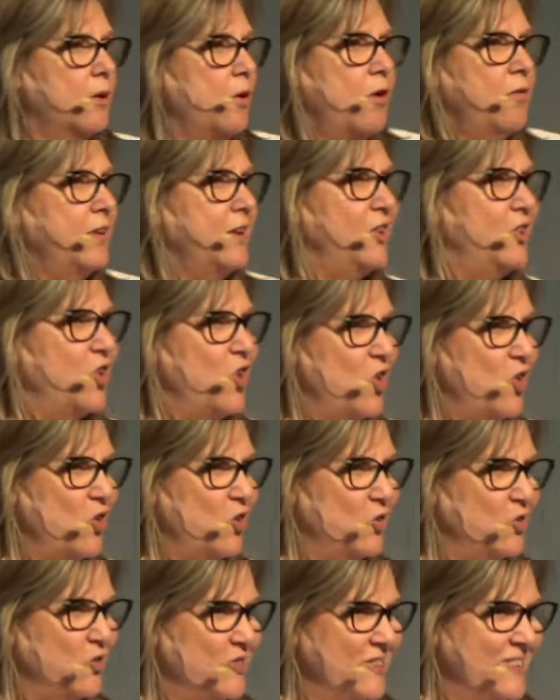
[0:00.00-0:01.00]
already
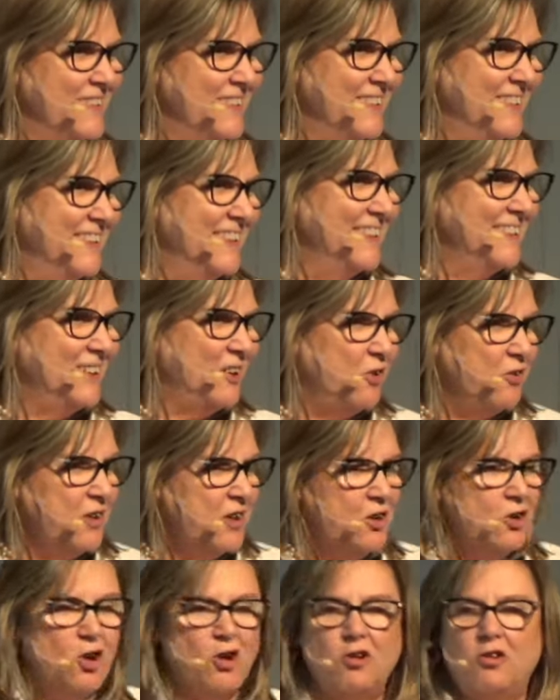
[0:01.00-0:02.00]
knows,
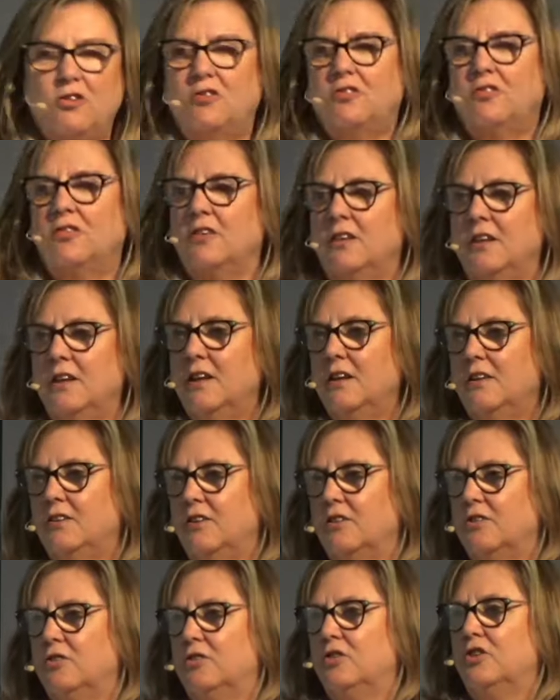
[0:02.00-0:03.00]

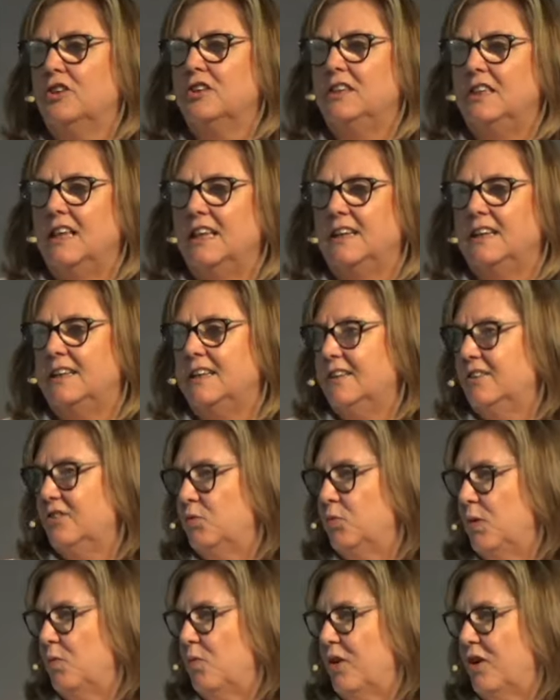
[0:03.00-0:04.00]
the good that it
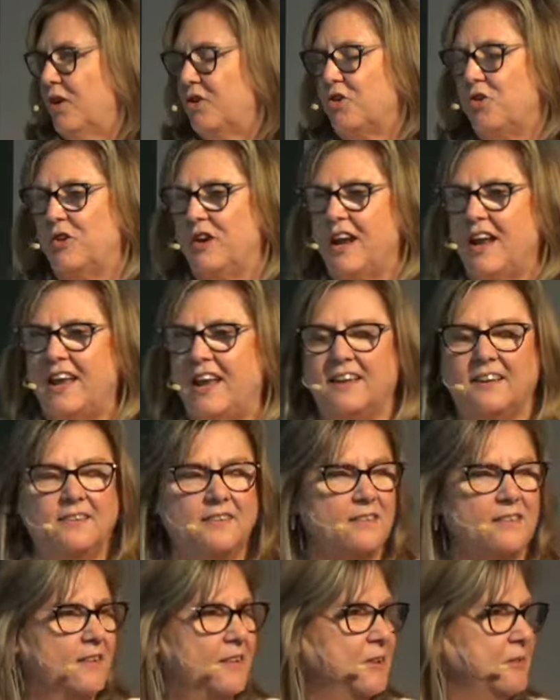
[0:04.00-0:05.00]
is we want to
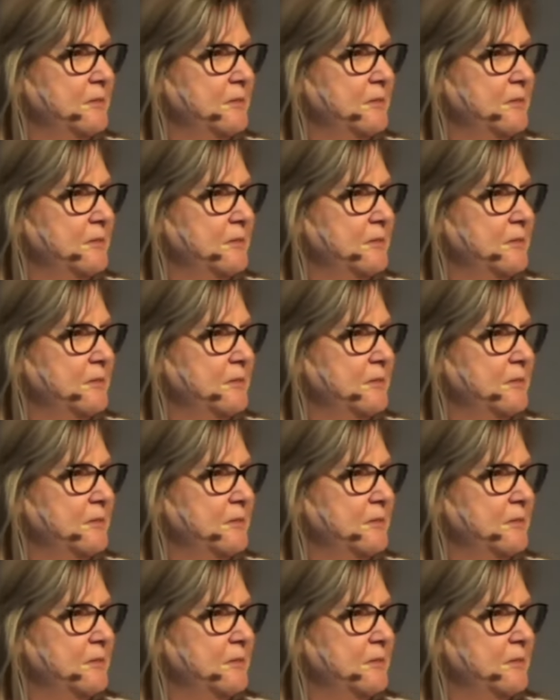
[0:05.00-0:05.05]
create.